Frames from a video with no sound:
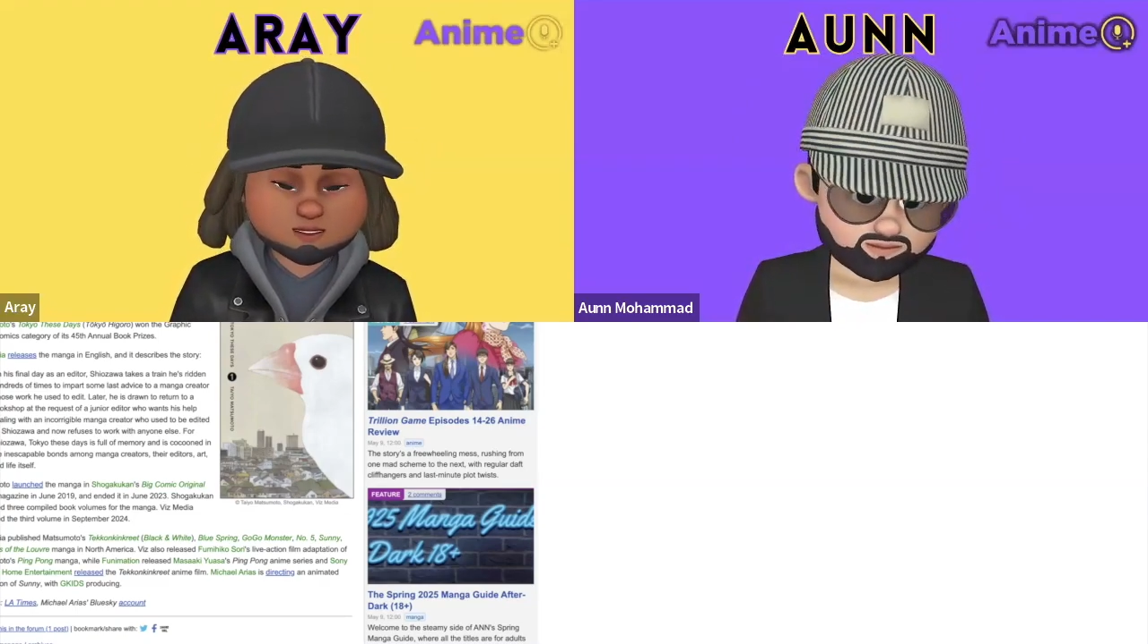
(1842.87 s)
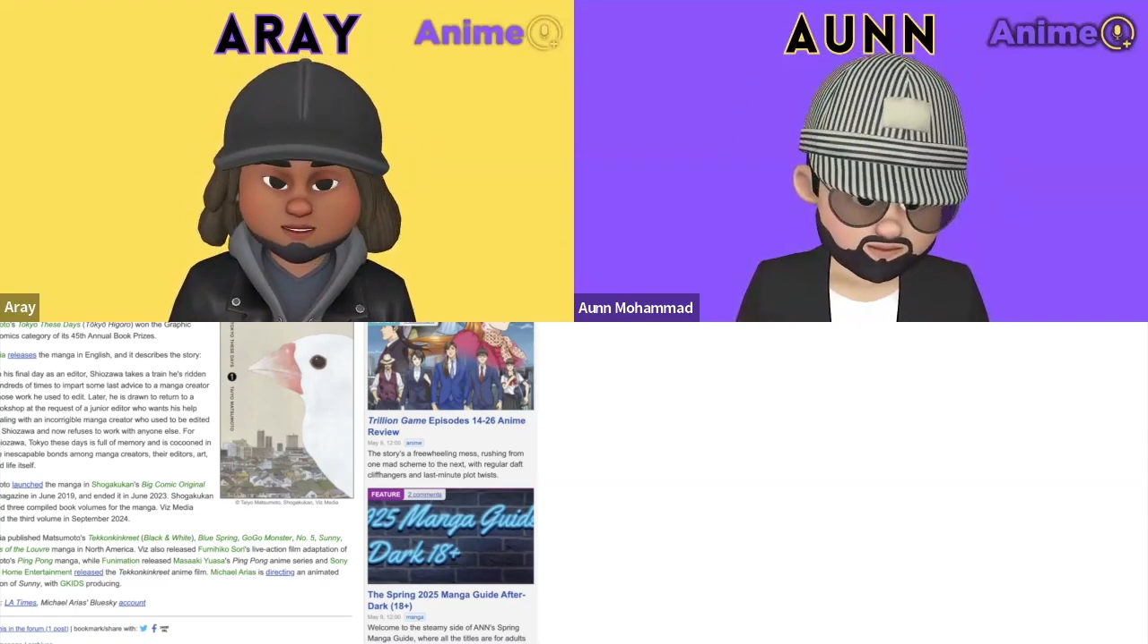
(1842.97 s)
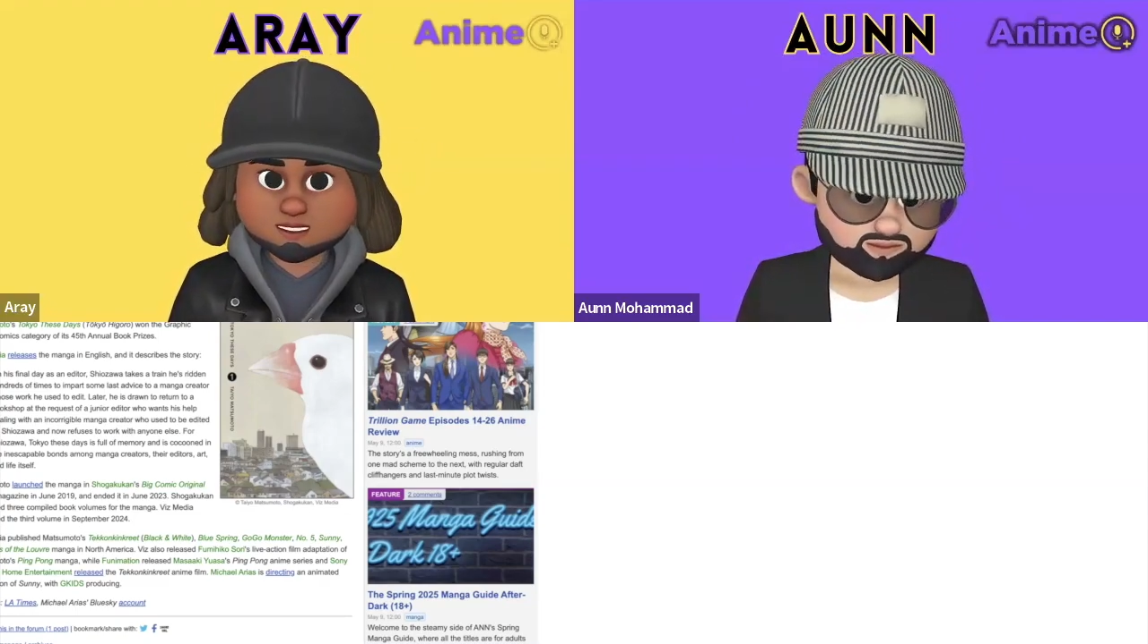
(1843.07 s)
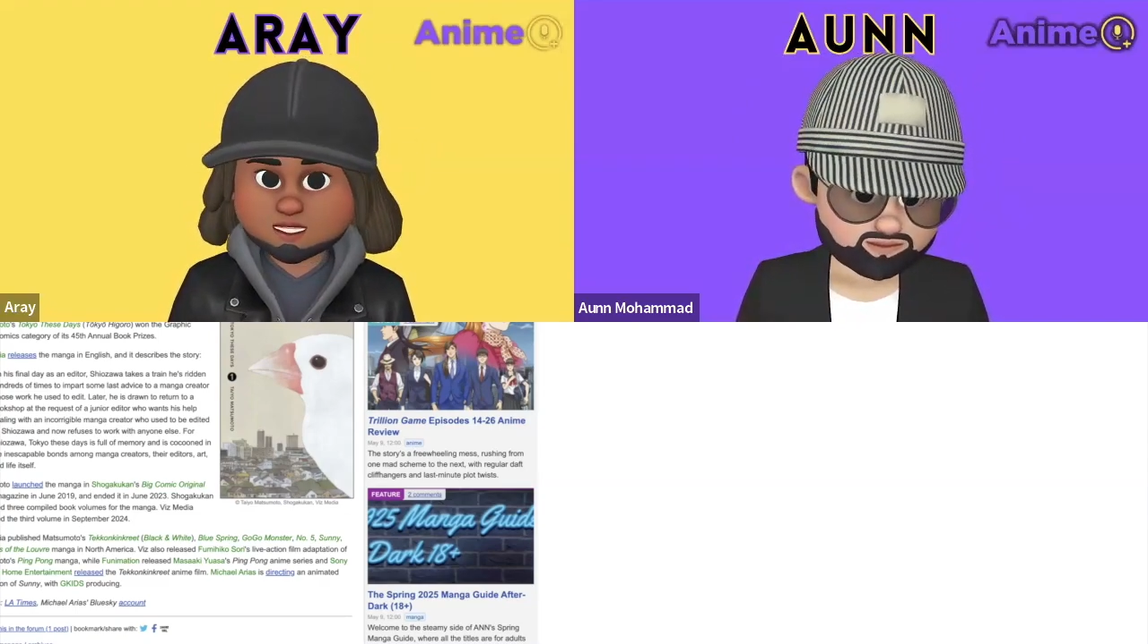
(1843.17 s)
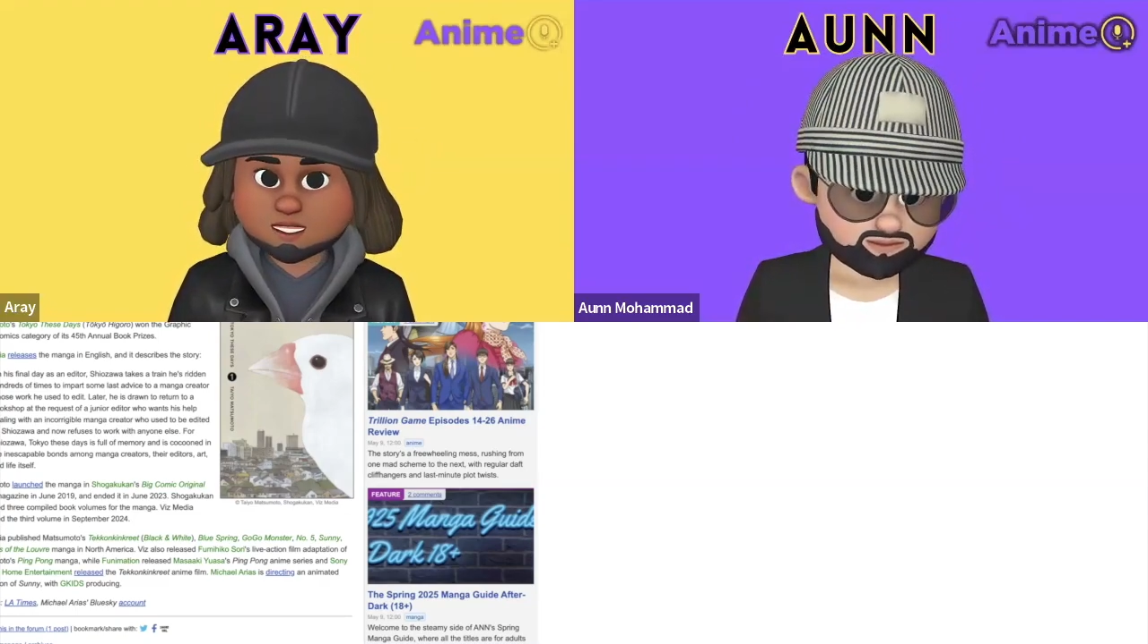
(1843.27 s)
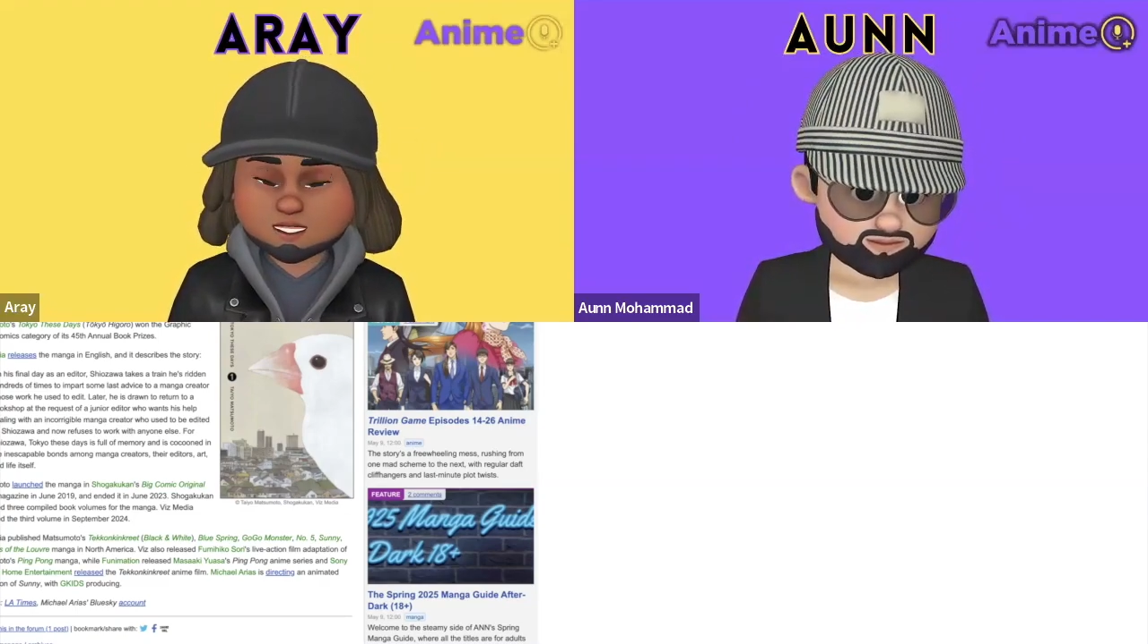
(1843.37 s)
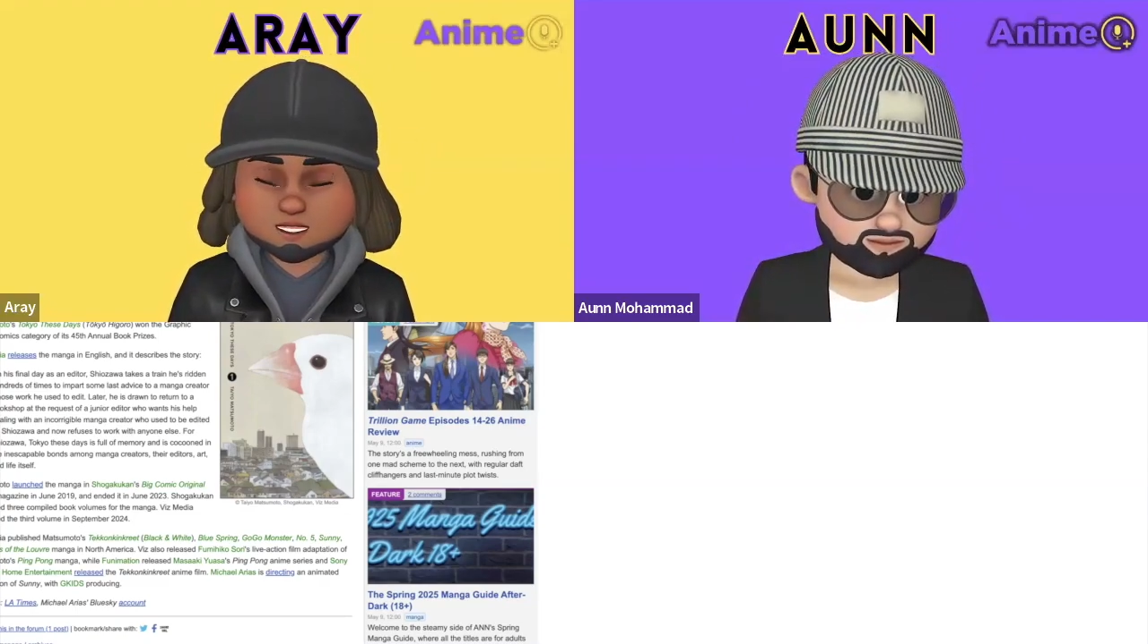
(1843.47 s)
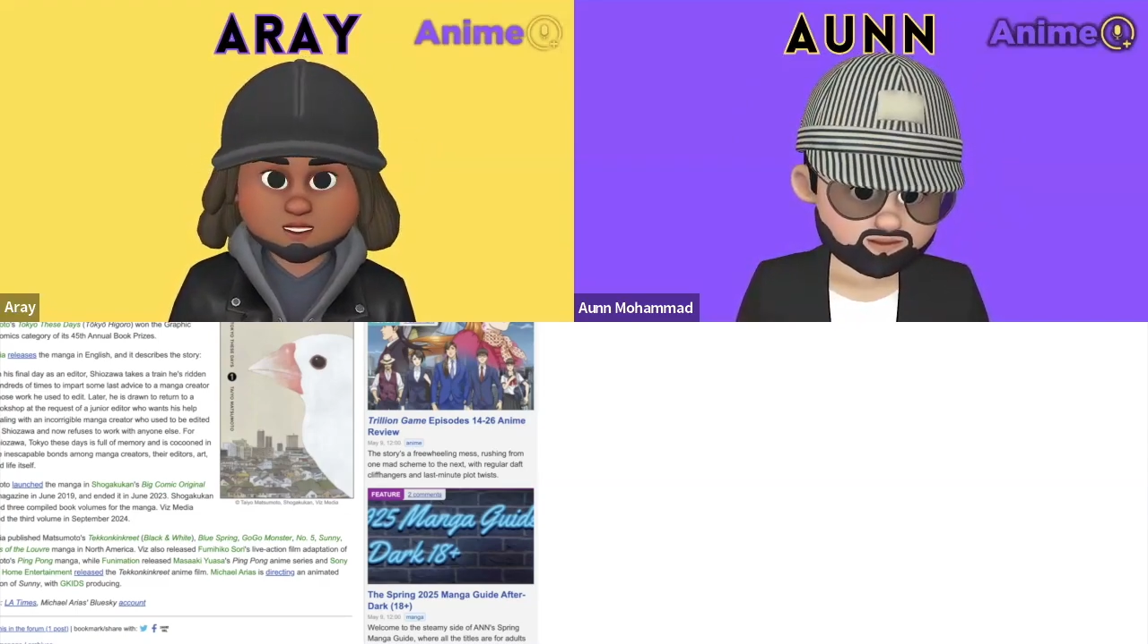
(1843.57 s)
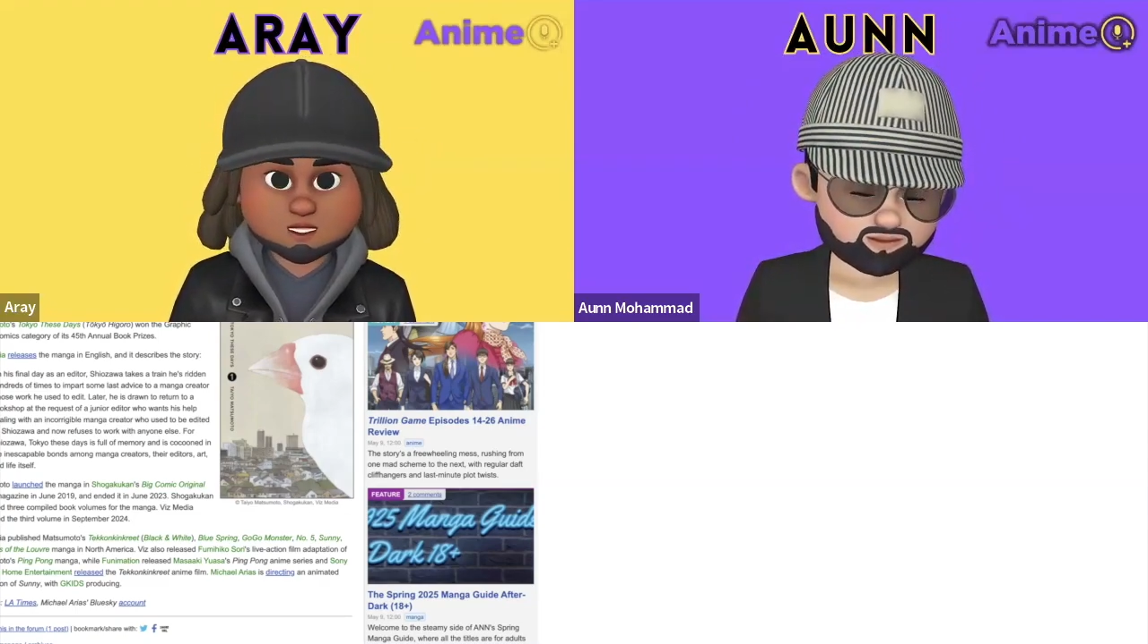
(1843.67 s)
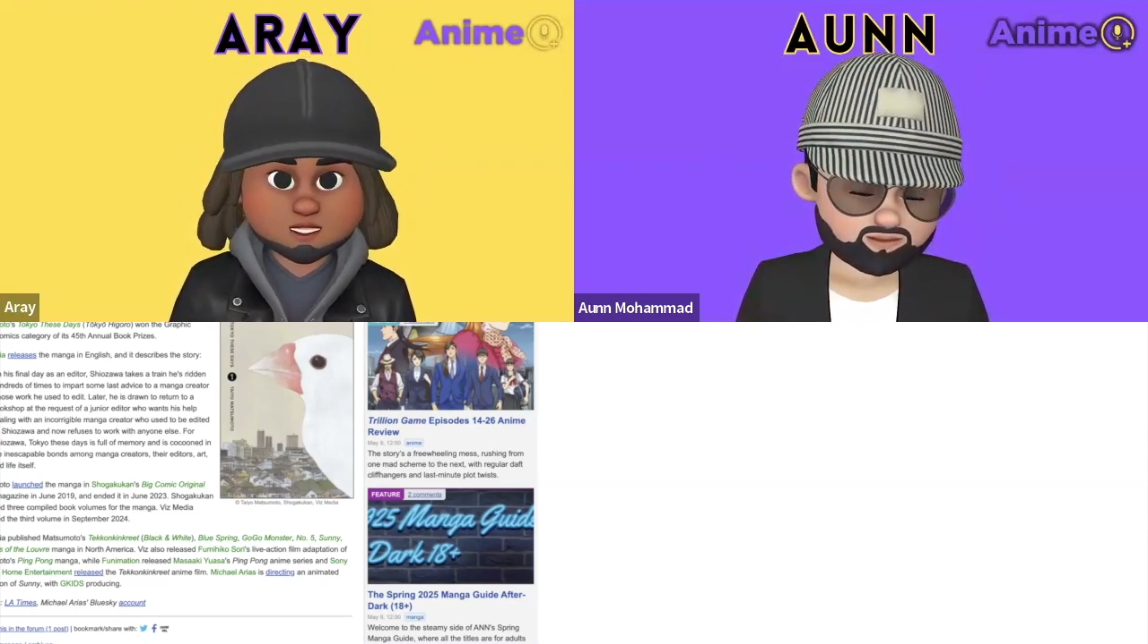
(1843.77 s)
So it
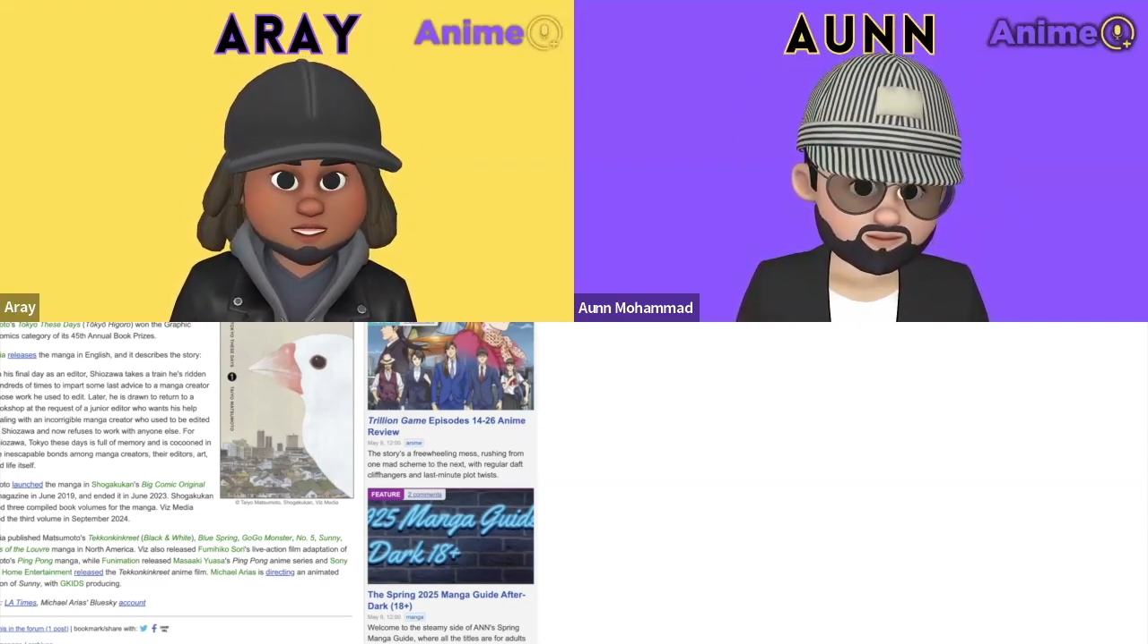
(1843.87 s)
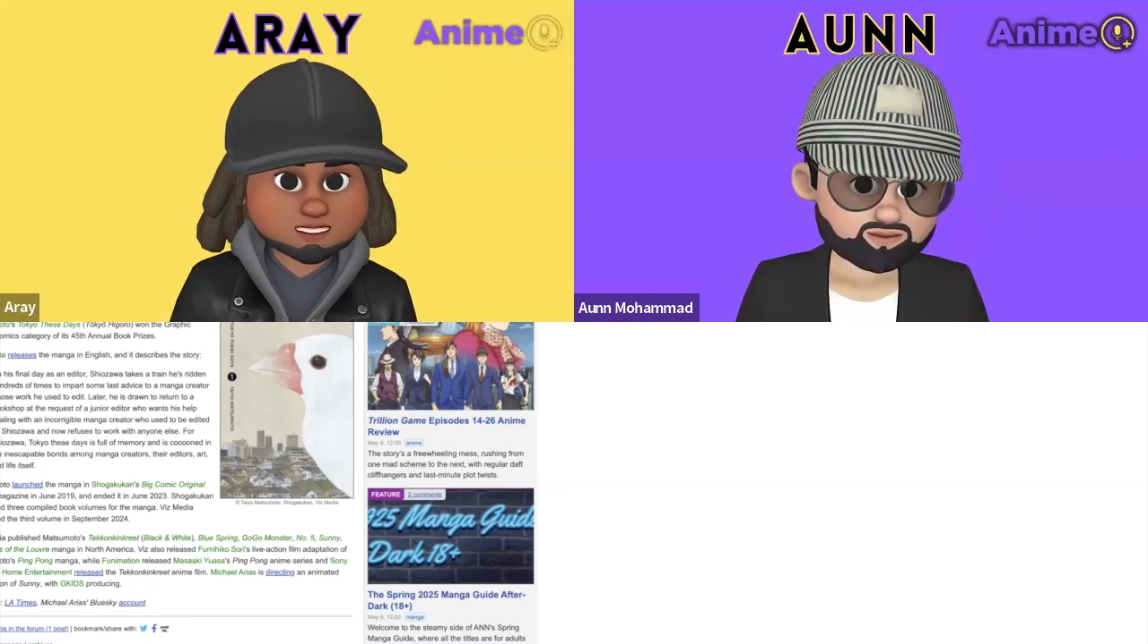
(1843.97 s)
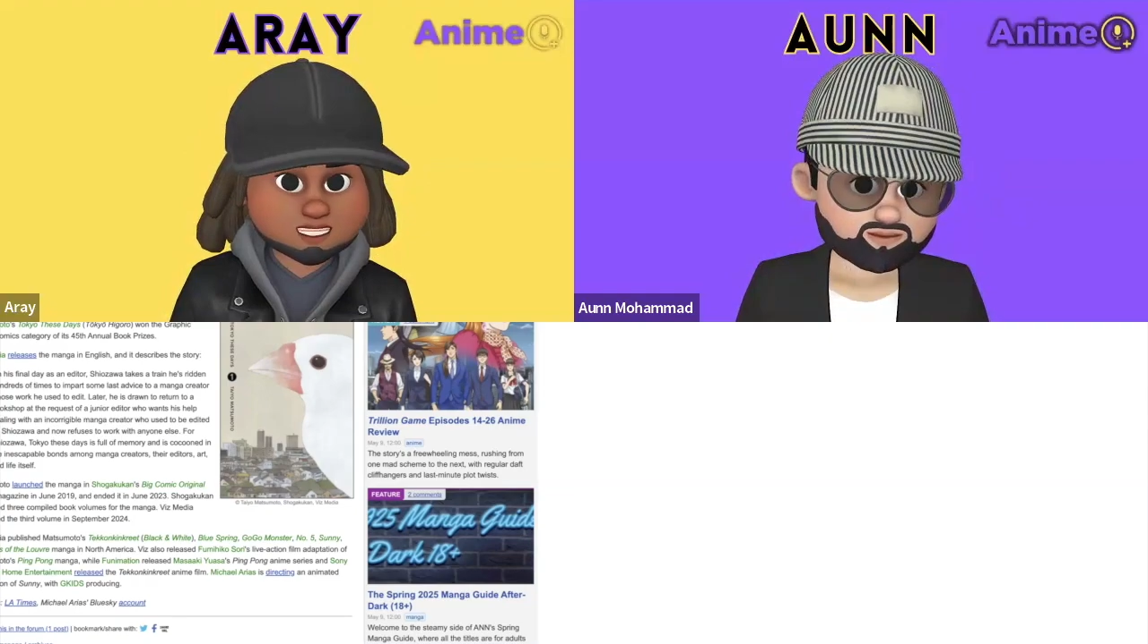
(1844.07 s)
looks like he's